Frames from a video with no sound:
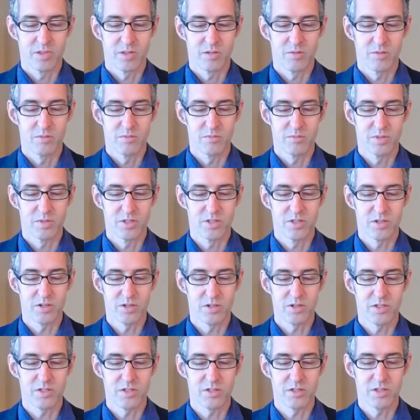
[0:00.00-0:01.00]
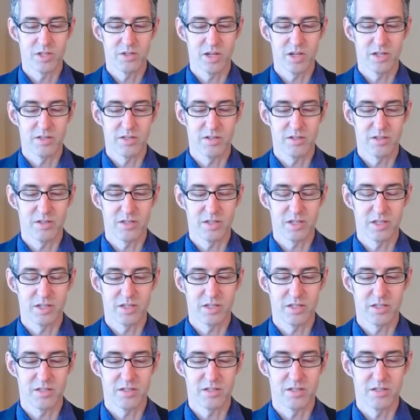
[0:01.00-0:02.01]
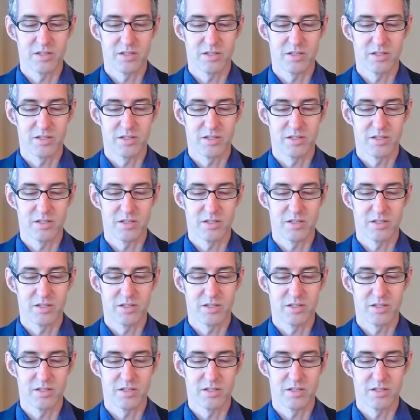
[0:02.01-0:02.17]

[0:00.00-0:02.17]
but you're also hearing other things.